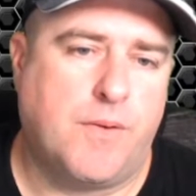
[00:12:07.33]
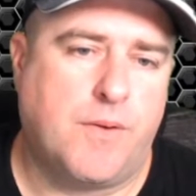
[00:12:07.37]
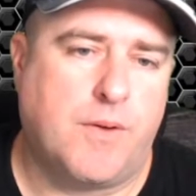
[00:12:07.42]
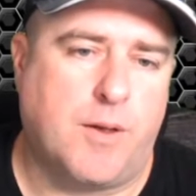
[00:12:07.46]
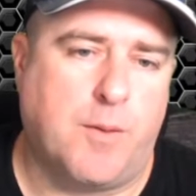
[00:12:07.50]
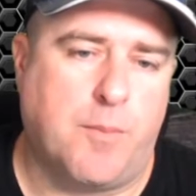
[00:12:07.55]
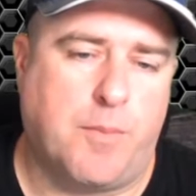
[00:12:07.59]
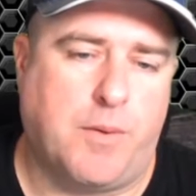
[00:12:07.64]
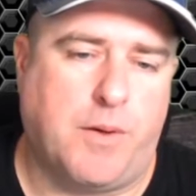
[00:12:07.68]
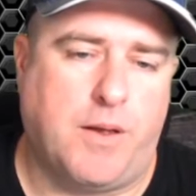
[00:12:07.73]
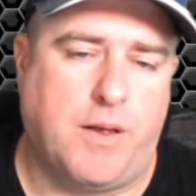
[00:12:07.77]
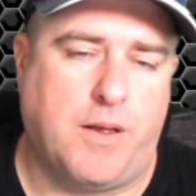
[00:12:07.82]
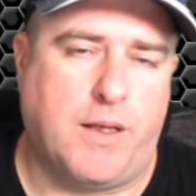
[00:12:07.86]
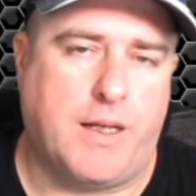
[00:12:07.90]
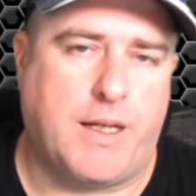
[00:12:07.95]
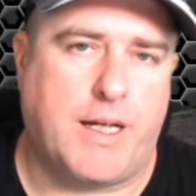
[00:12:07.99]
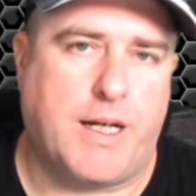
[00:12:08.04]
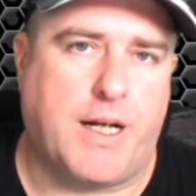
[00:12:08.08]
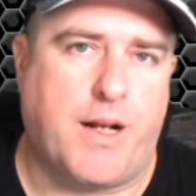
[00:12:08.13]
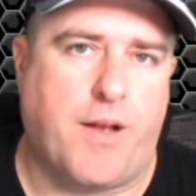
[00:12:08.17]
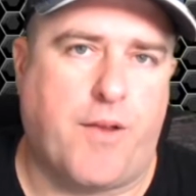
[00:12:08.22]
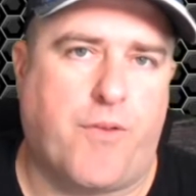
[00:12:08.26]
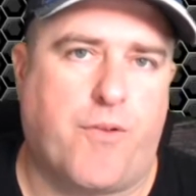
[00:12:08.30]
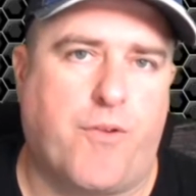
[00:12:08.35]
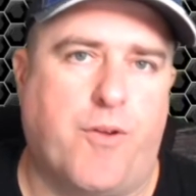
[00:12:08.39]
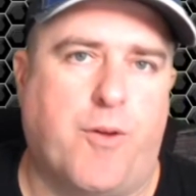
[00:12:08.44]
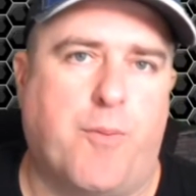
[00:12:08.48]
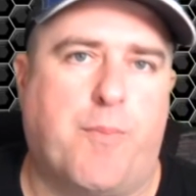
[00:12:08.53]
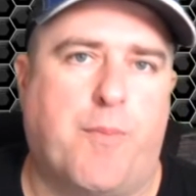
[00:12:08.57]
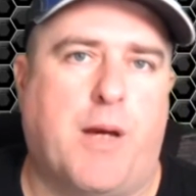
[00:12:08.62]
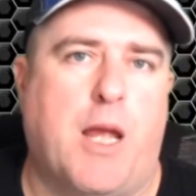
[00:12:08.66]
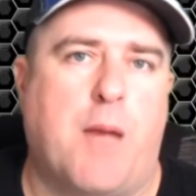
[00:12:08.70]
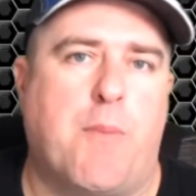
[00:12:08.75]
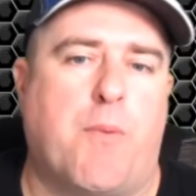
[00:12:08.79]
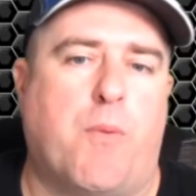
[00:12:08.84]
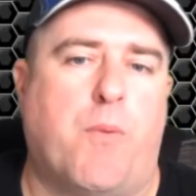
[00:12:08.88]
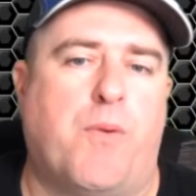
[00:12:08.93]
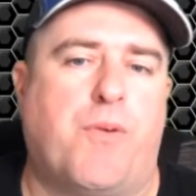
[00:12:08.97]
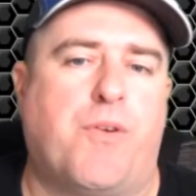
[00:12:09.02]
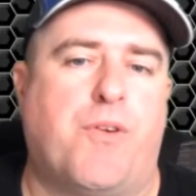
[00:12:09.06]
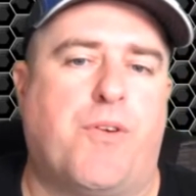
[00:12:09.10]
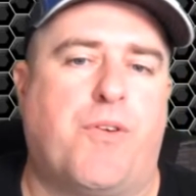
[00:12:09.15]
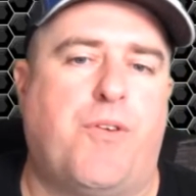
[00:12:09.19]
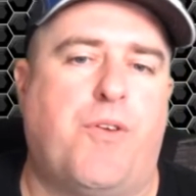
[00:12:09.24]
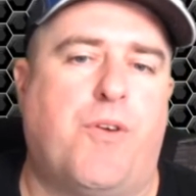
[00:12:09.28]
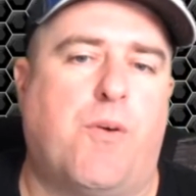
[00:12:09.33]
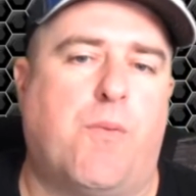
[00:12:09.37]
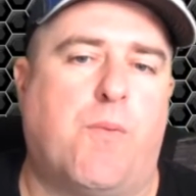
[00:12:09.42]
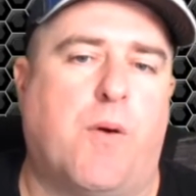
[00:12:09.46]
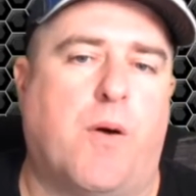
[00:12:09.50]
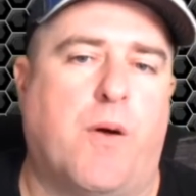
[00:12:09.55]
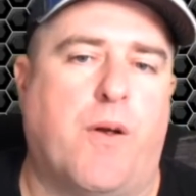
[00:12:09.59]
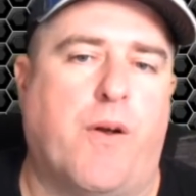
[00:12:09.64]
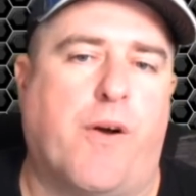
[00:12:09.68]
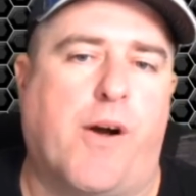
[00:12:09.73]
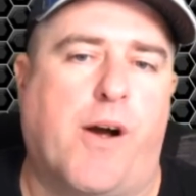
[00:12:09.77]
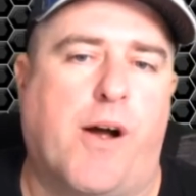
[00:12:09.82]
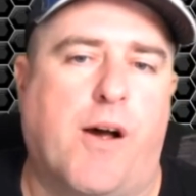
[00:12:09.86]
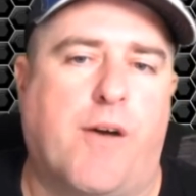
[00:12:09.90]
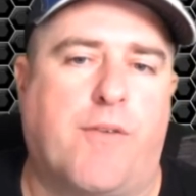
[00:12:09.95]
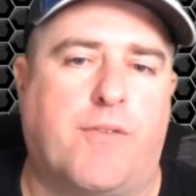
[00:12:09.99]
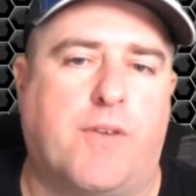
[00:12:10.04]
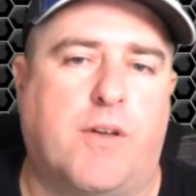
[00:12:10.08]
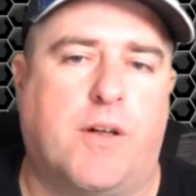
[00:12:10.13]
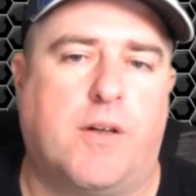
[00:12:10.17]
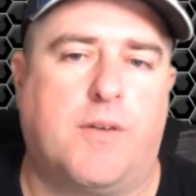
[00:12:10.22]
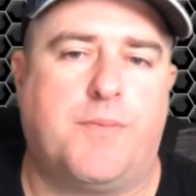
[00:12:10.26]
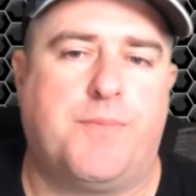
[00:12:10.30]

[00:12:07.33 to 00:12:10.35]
Completely cutting through the paper, which is not what you're after.